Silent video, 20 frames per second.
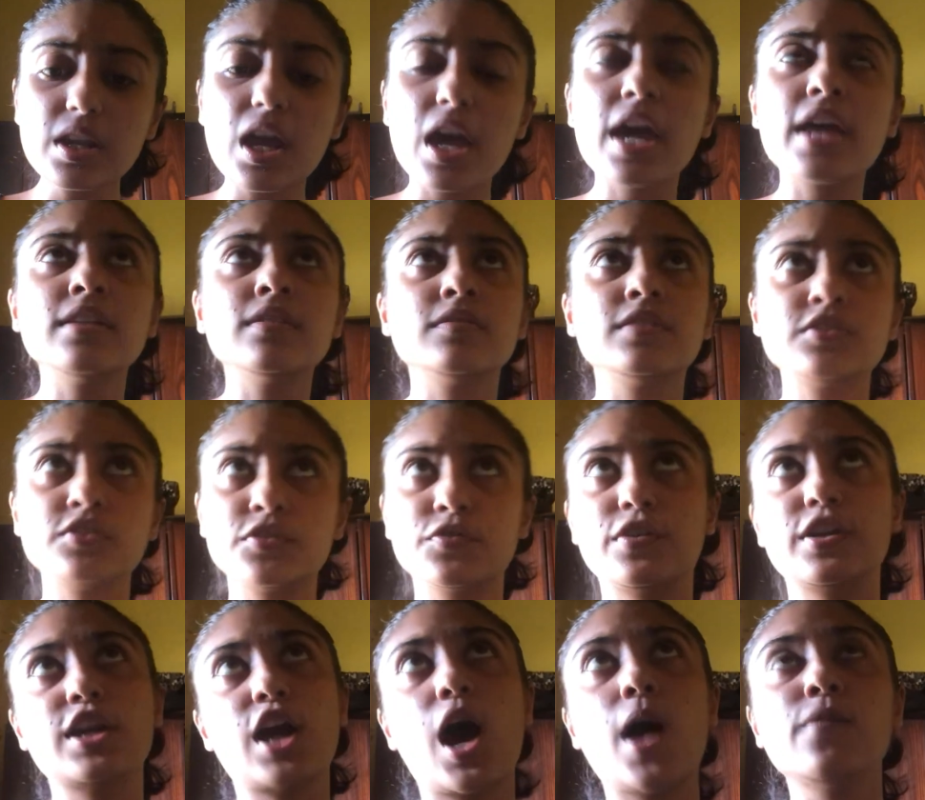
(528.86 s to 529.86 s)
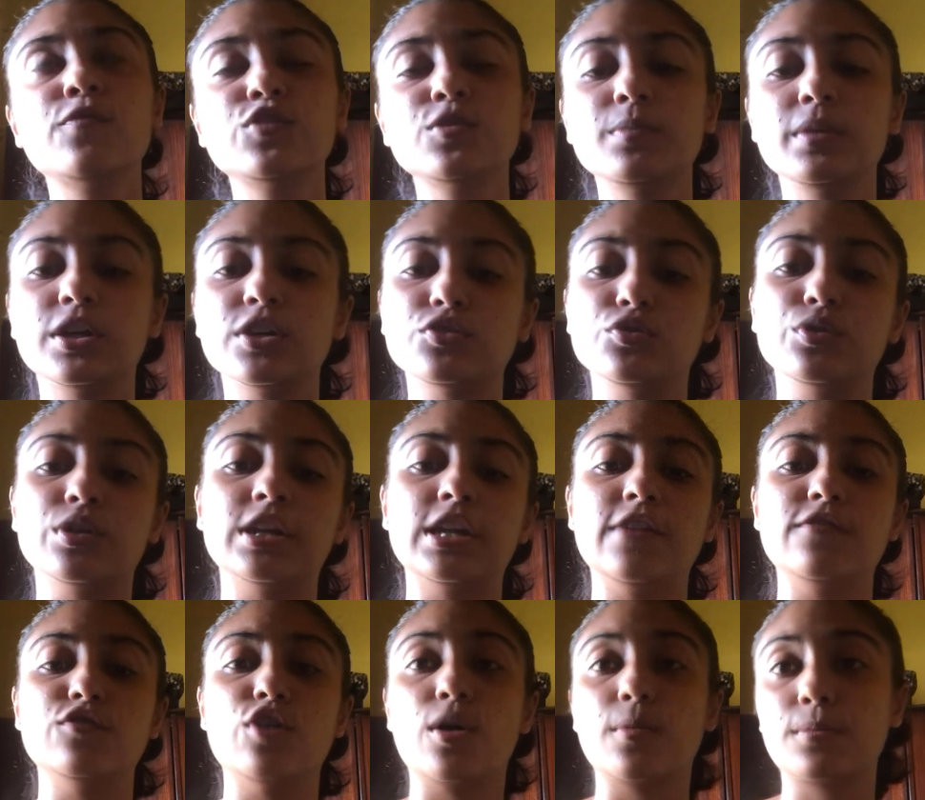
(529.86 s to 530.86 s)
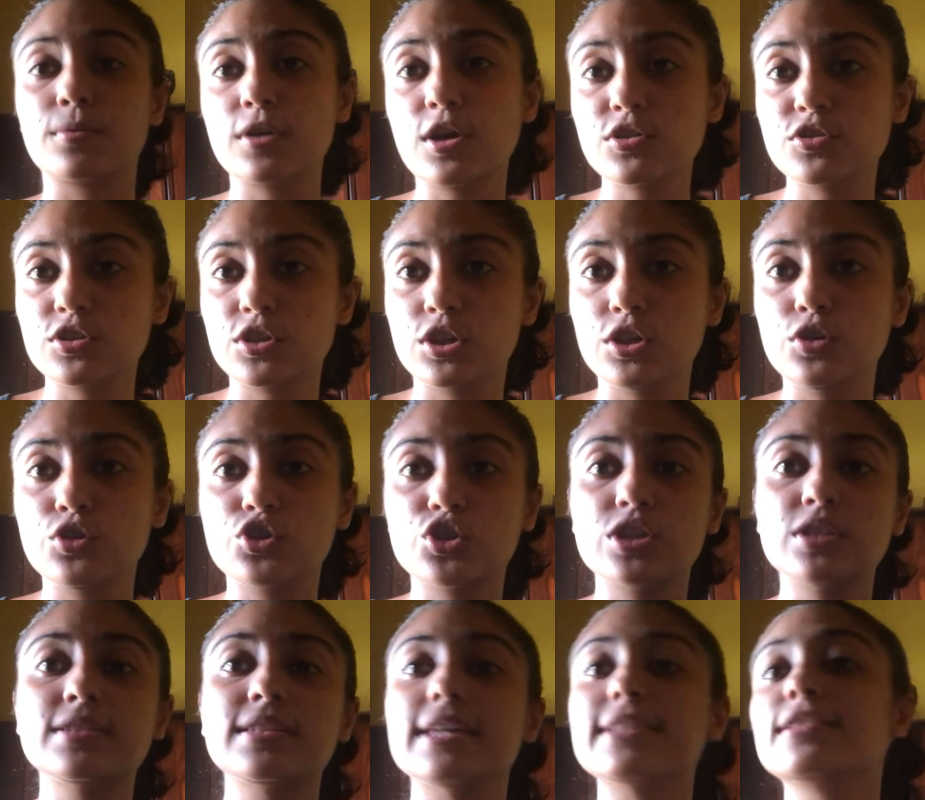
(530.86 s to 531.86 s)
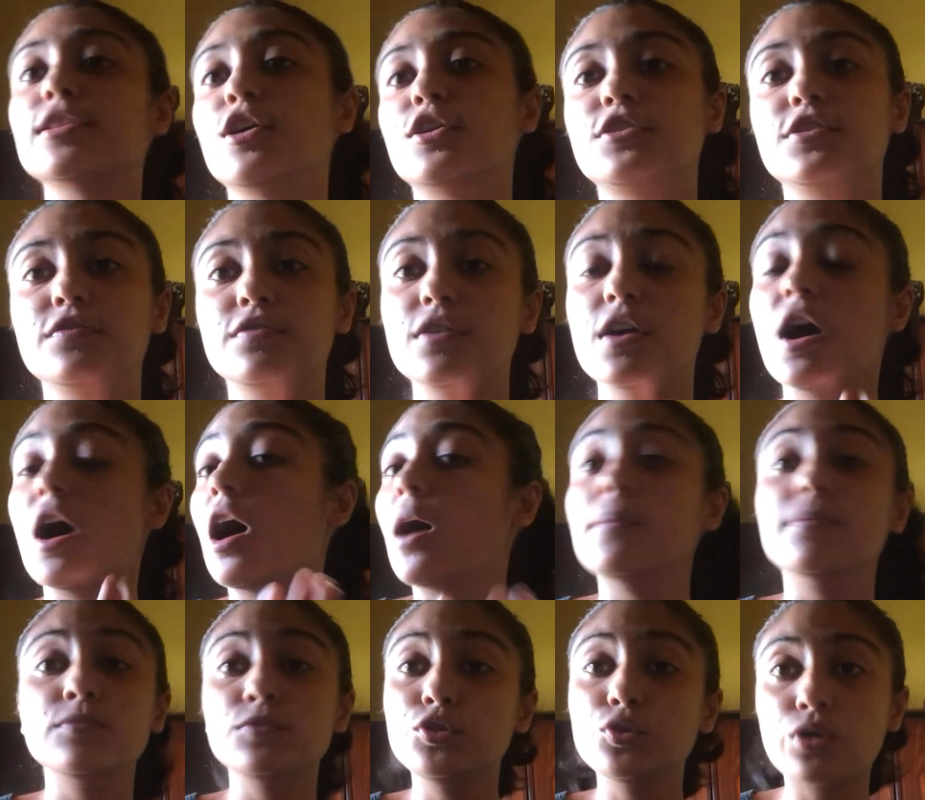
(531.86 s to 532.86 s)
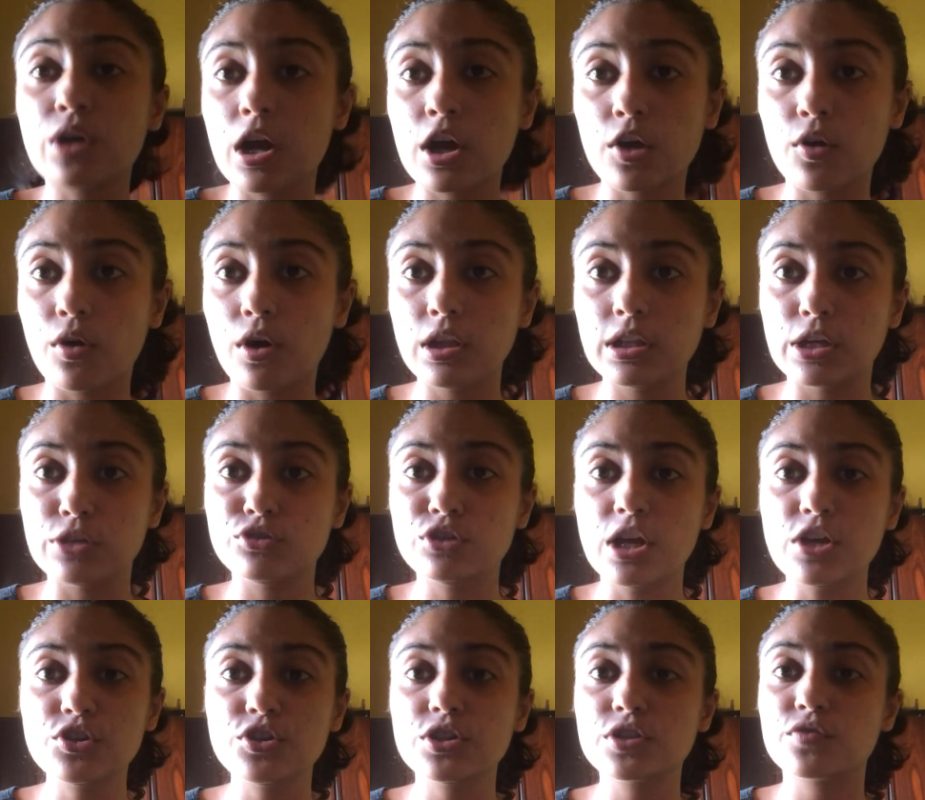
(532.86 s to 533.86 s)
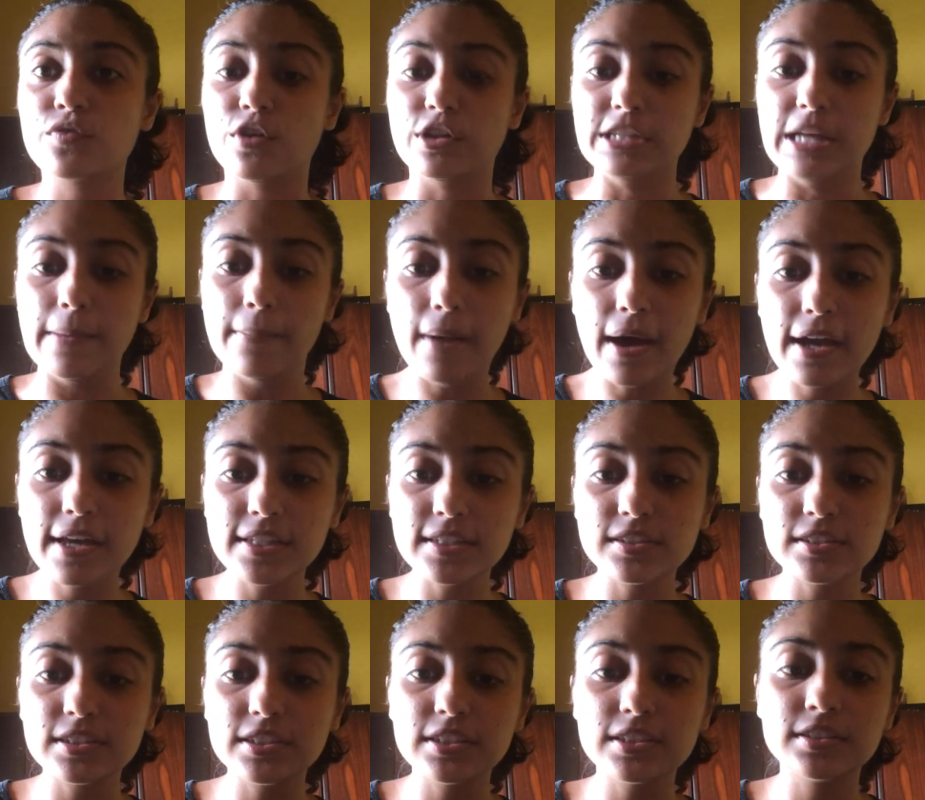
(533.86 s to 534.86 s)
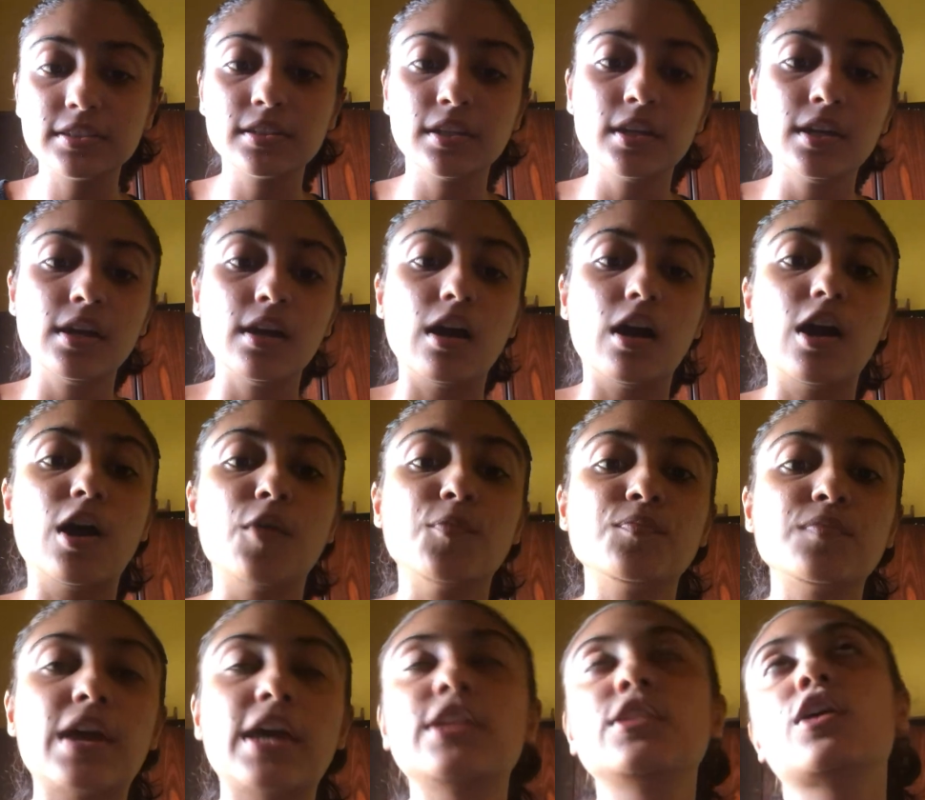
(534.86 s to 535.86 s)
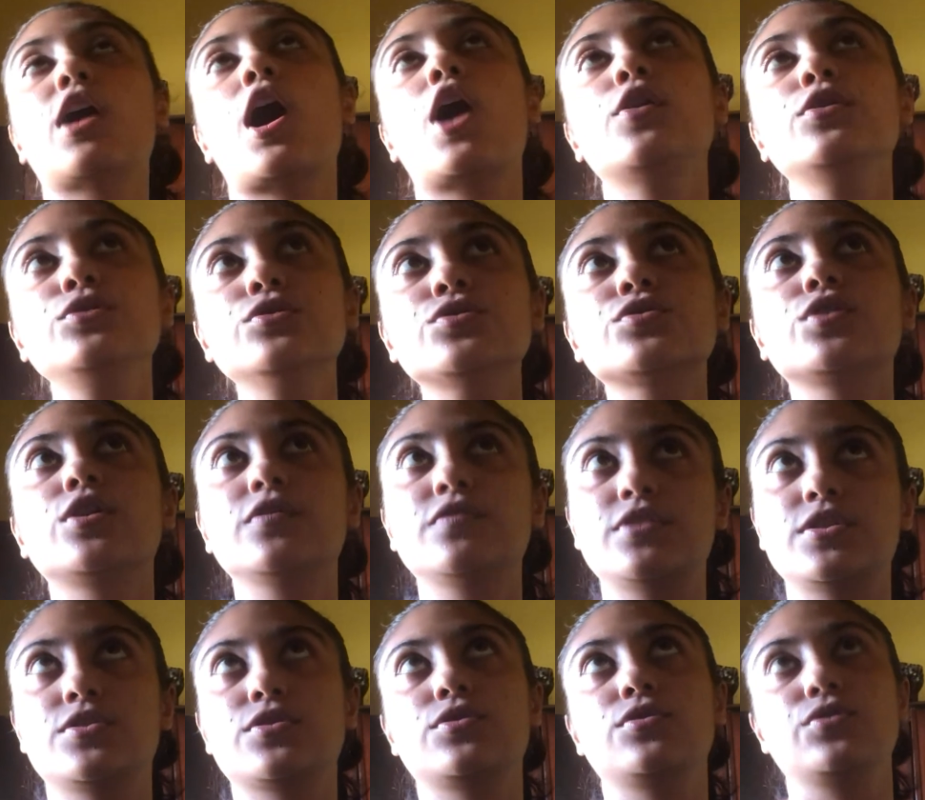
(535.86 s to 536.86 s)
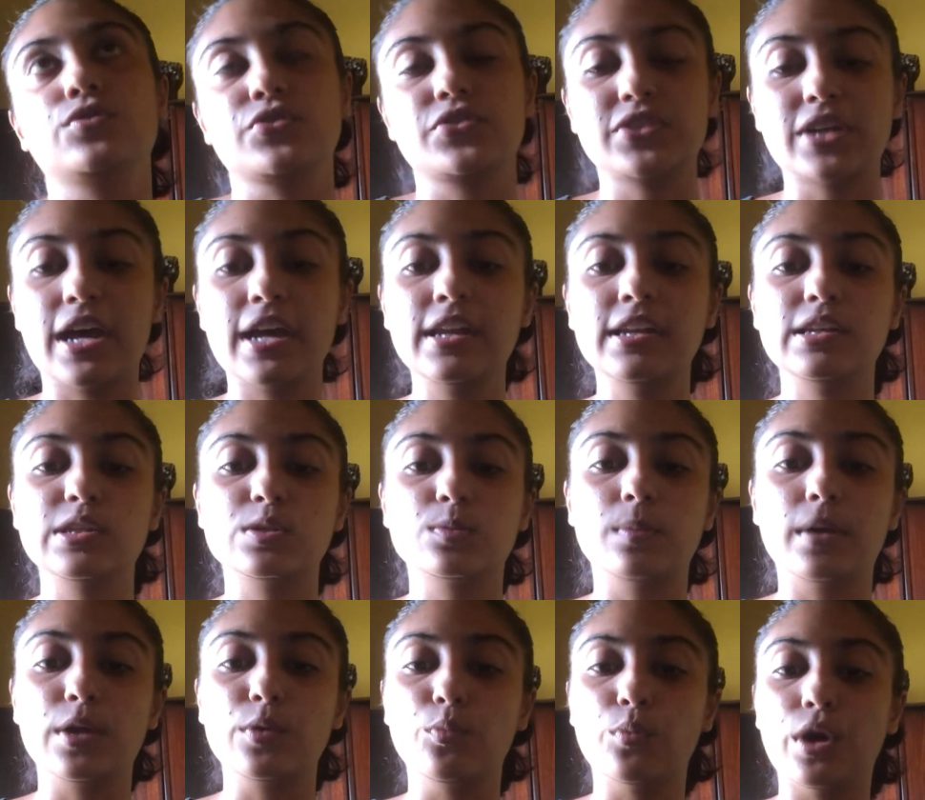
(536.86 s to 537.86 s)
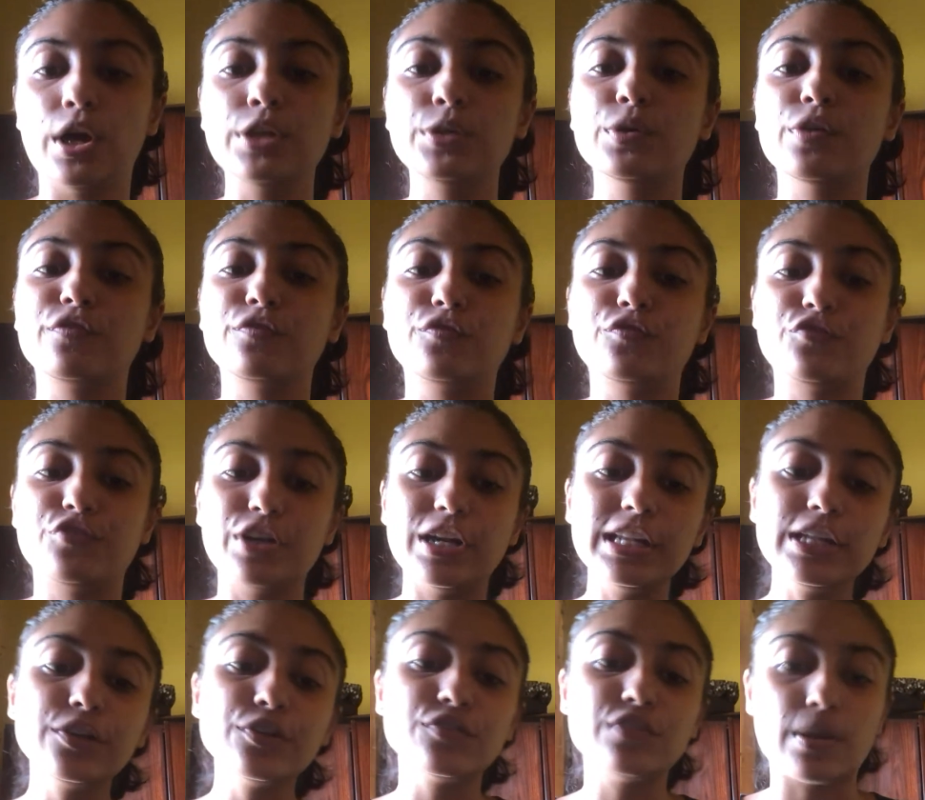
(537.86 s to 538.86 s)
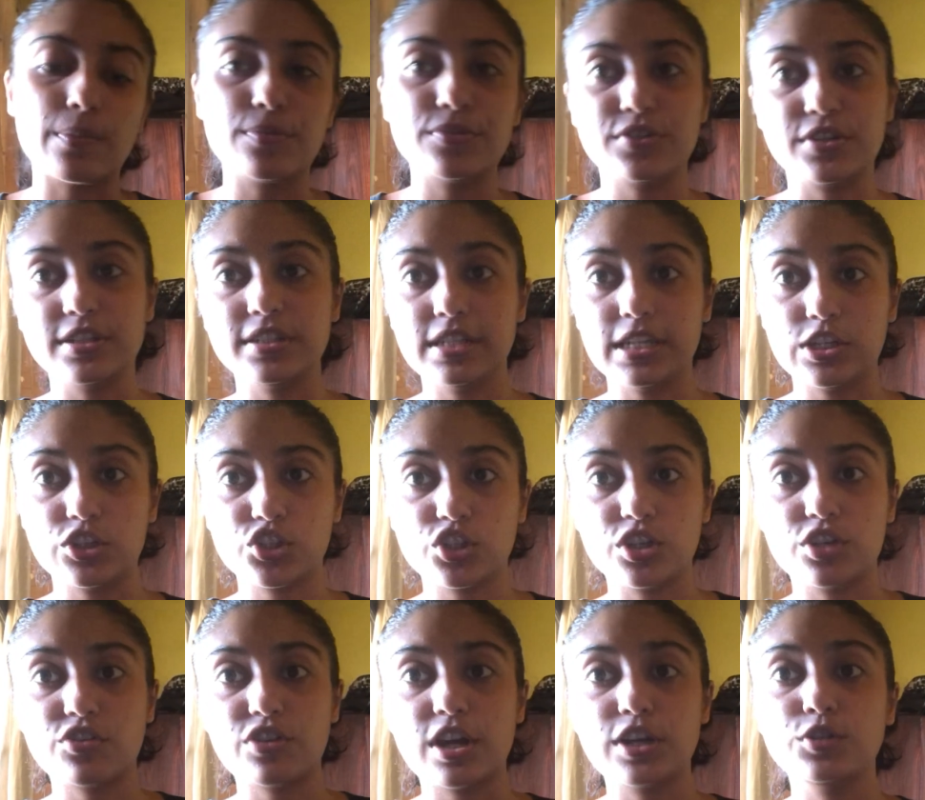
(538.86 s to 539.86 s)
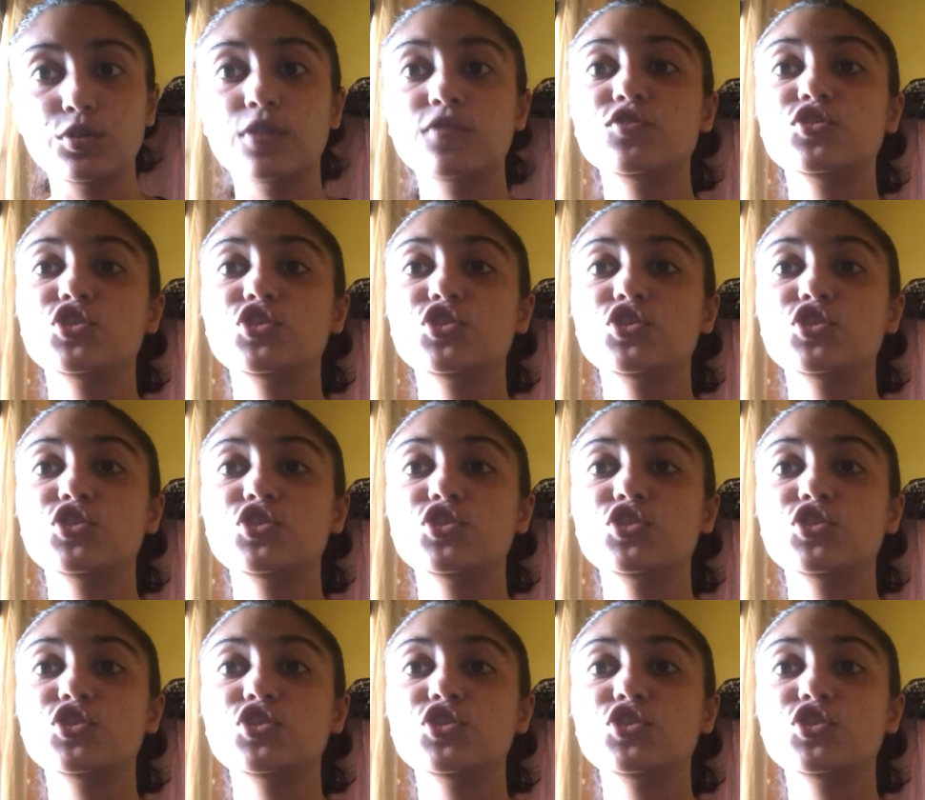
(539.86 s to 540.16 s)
and this is very harmful because you can have wrong prosecutions. There's a lot of, you can't call out judges for their biases. And how you solve this on your side is by one, you have really good representation, right? You have